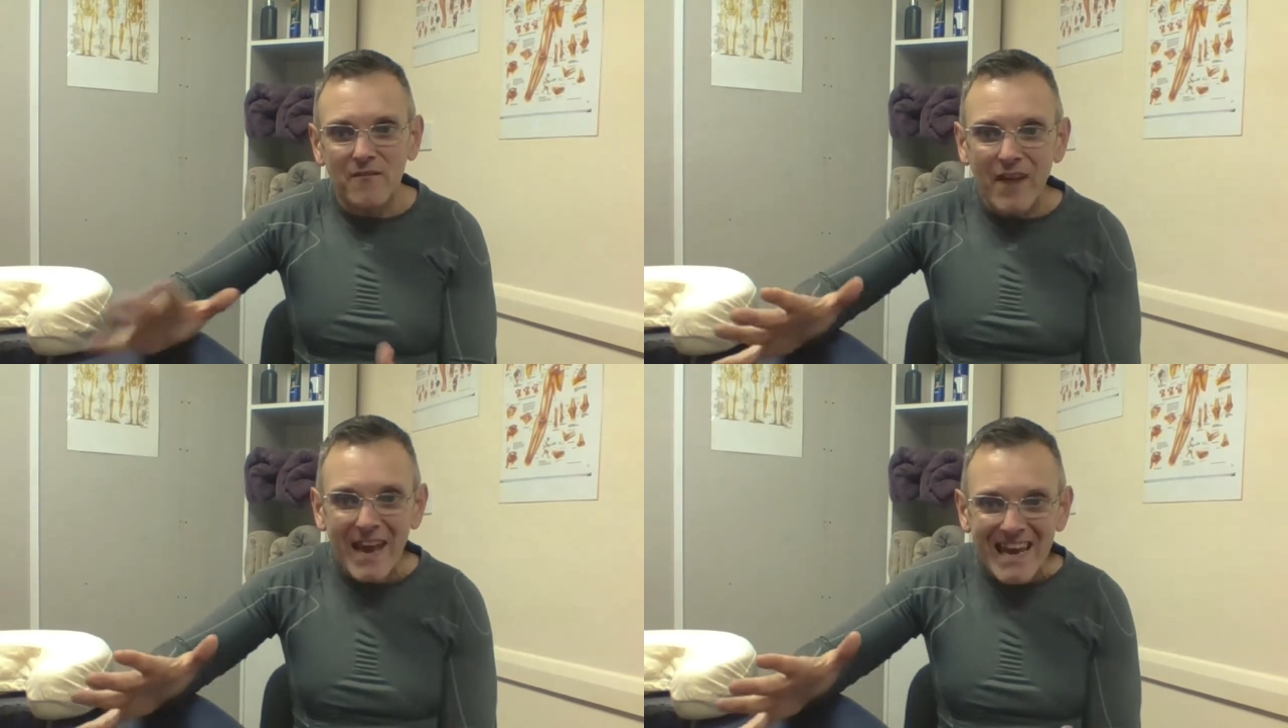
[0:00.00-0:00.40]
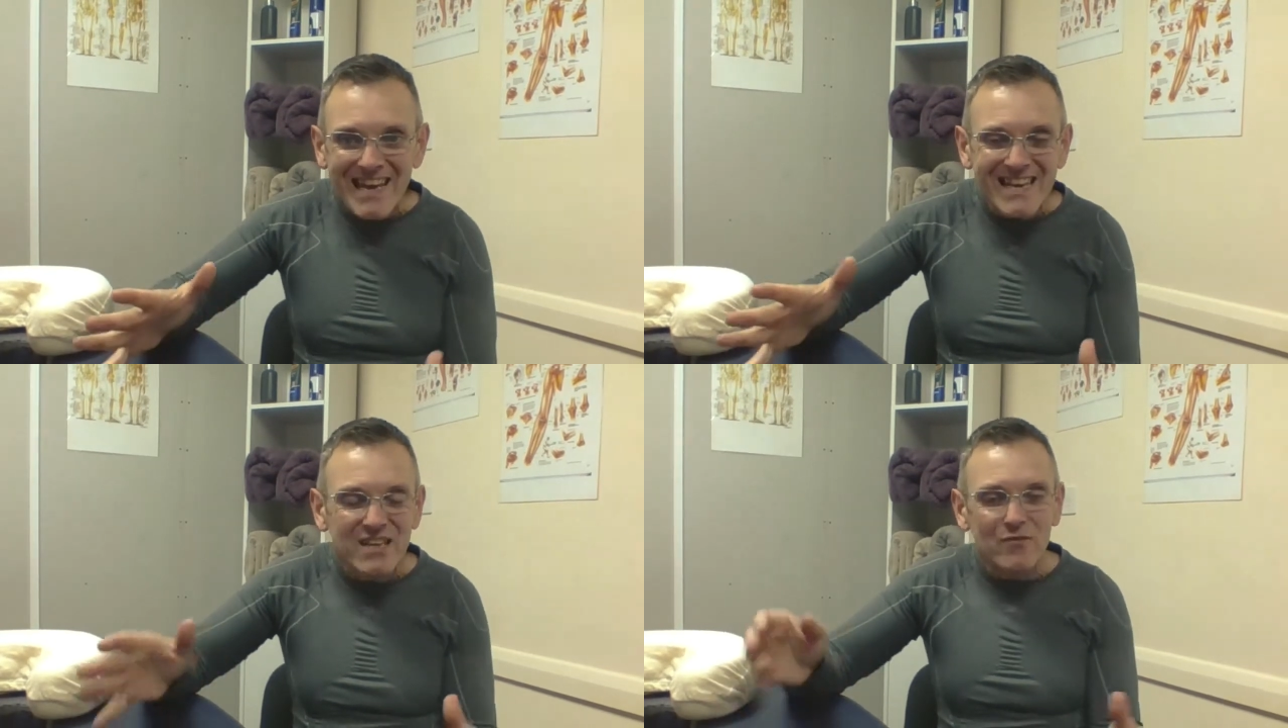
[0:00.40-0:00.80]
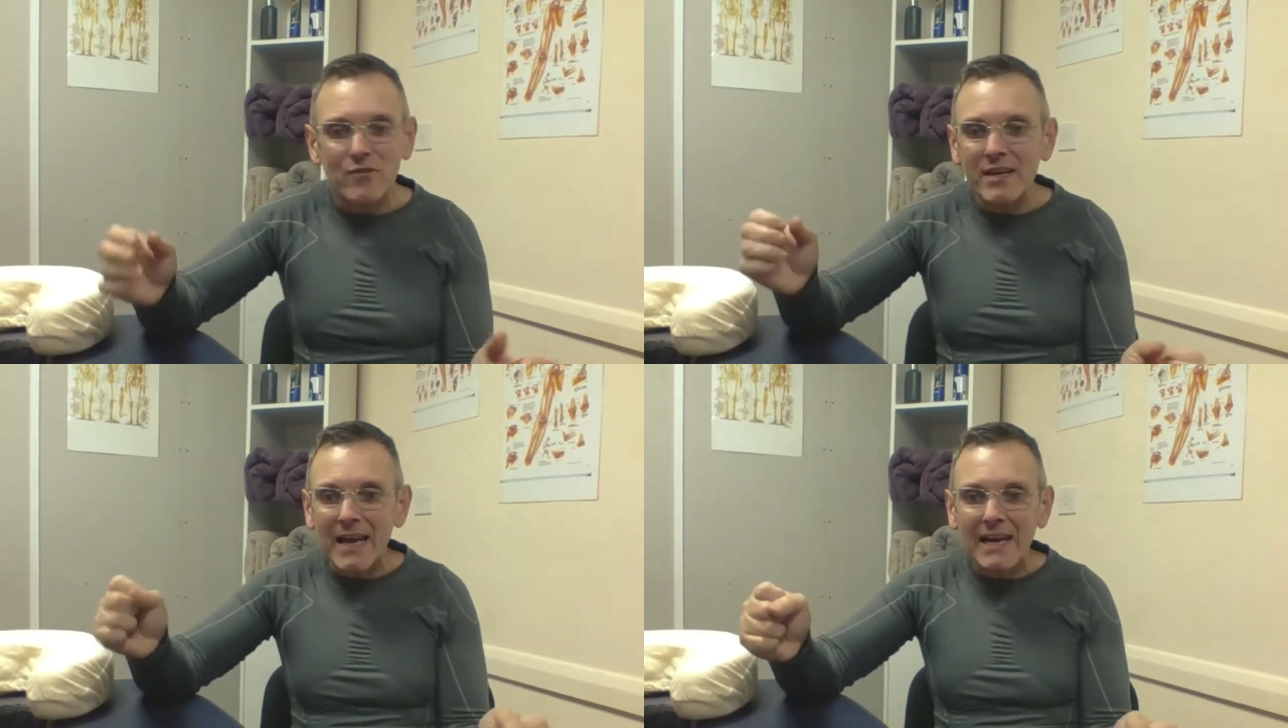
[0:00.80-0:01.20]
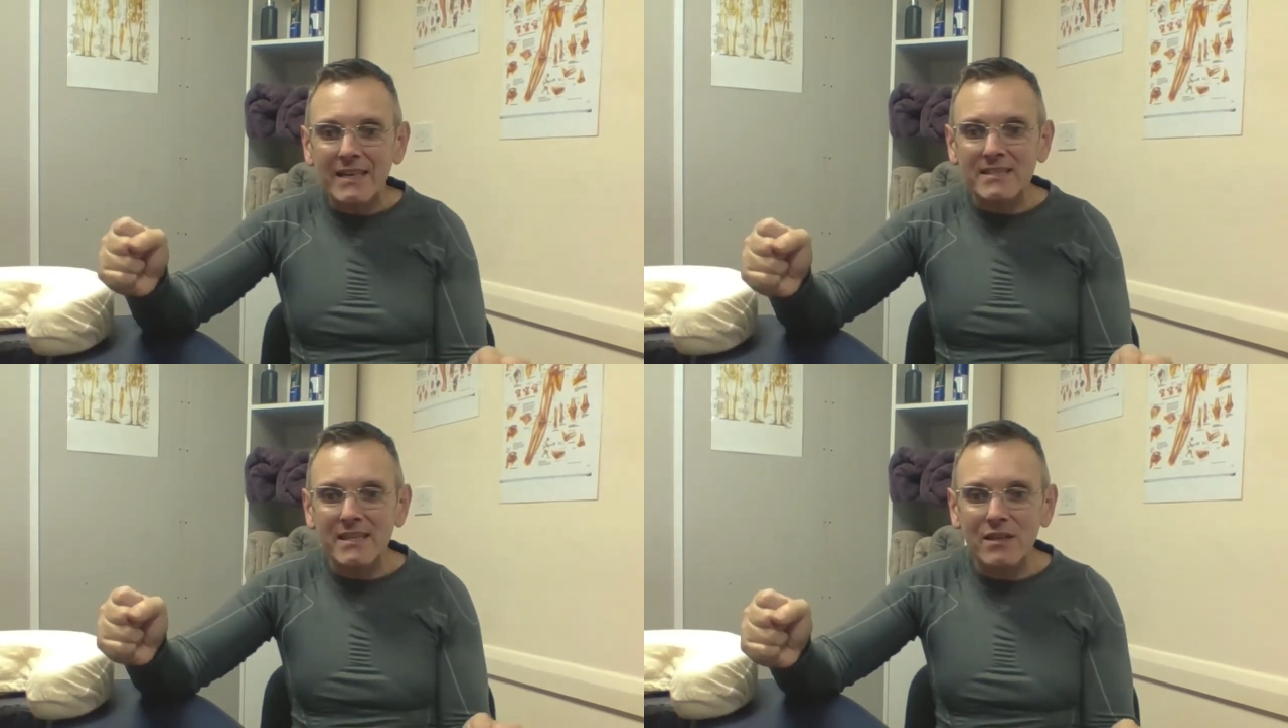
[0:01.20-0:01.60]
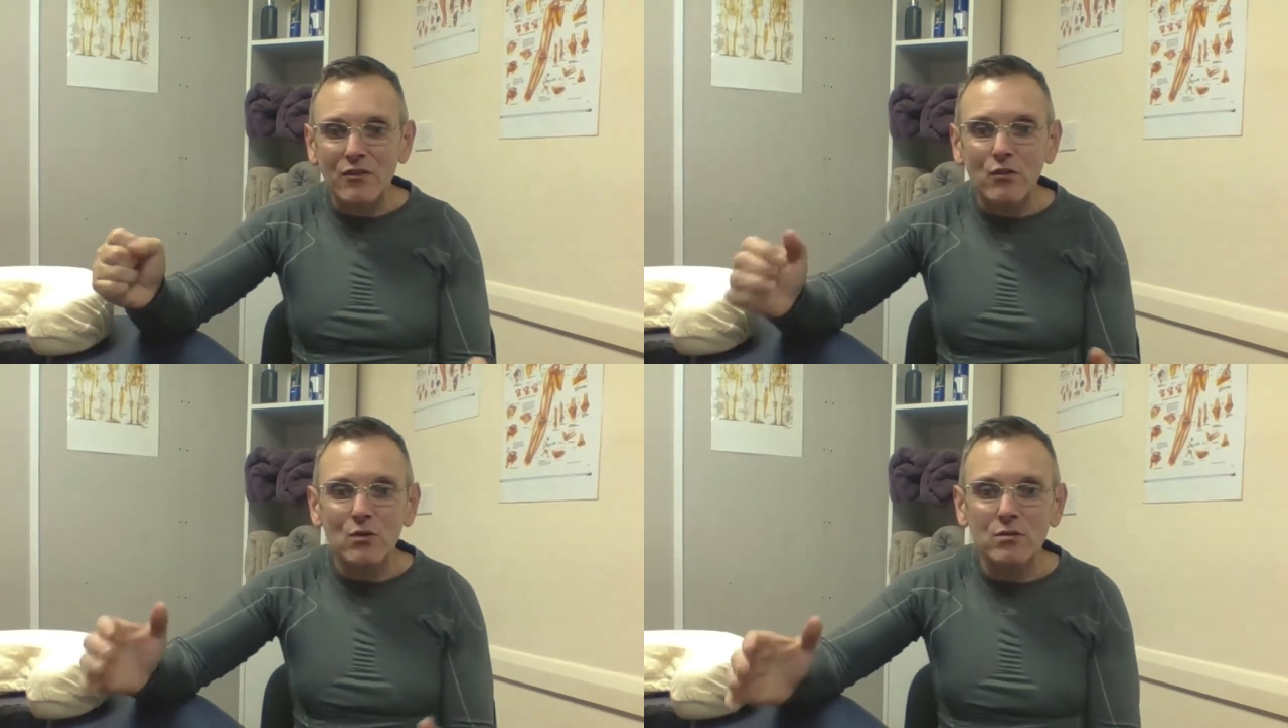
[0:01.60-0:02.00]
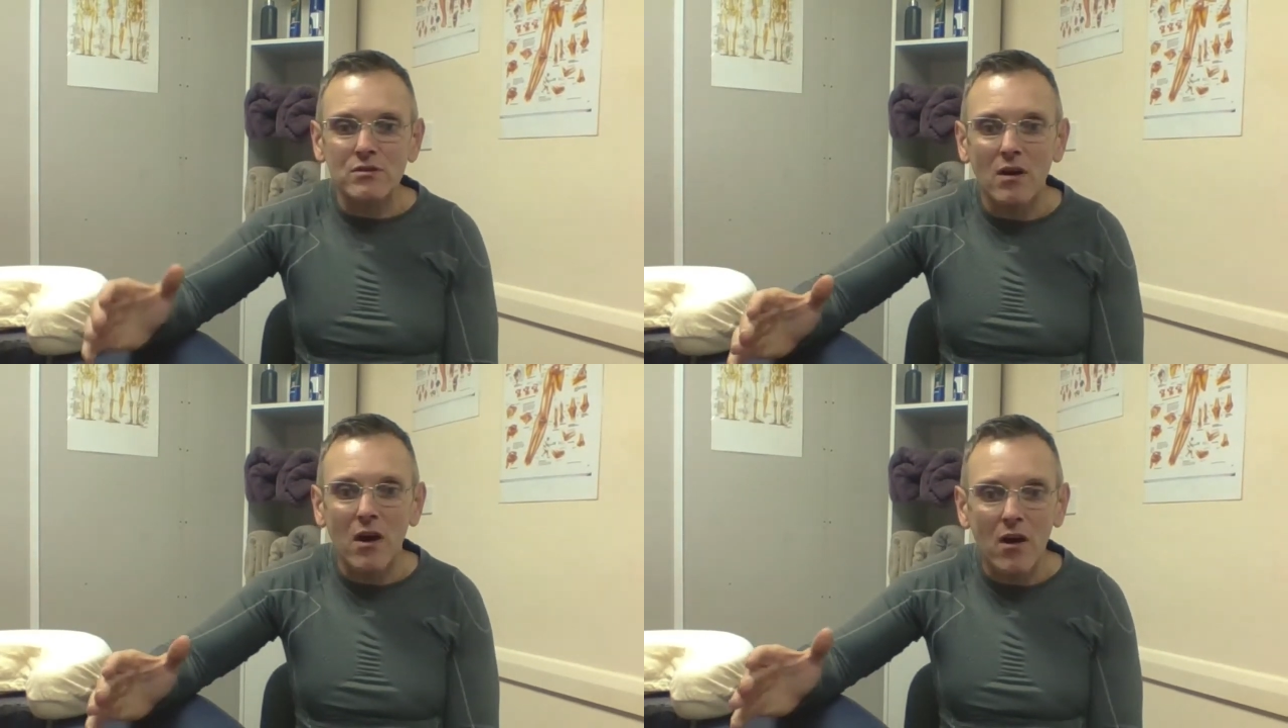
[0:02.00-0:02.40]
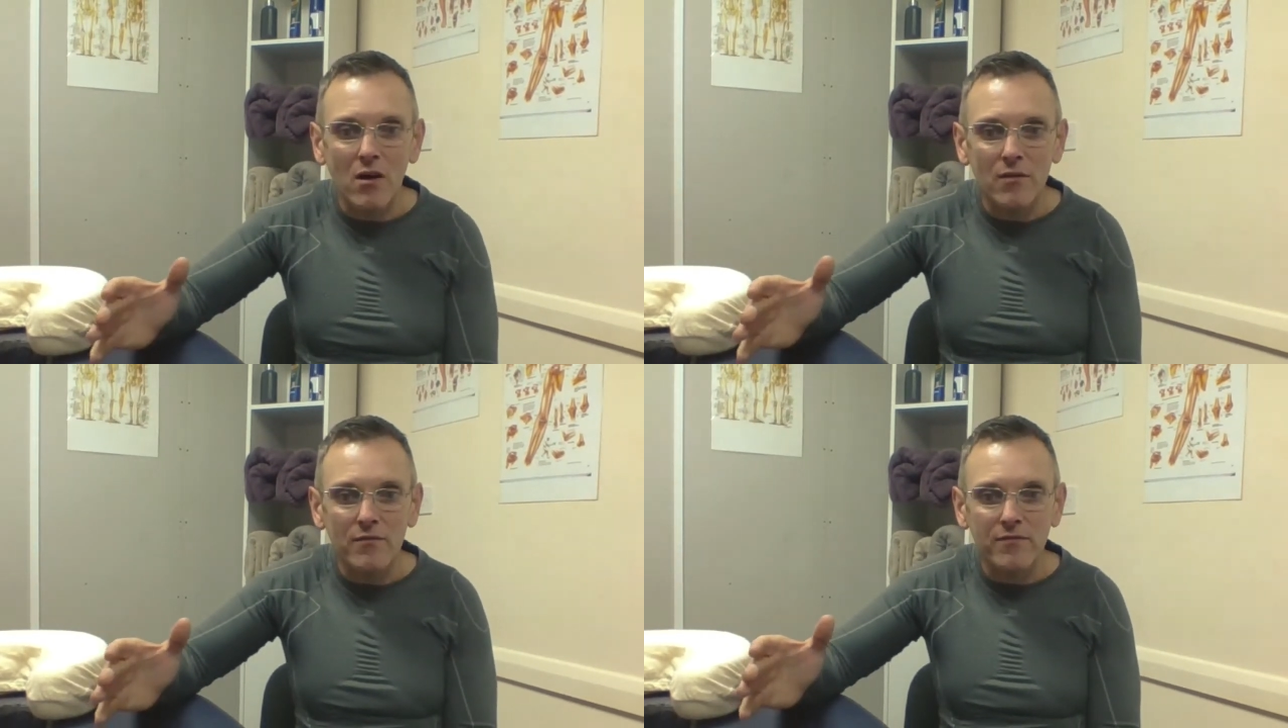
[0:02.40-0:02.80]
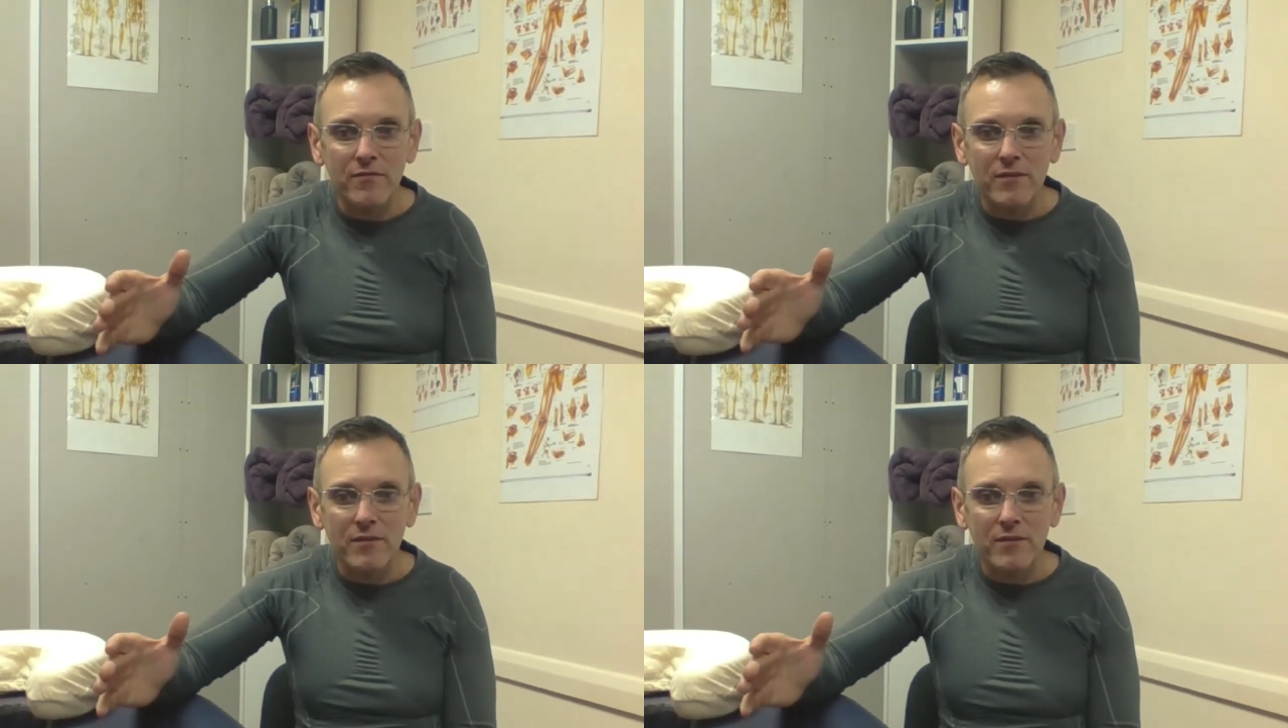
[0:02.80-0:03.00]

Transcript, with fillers: vague, relaxing thoughts of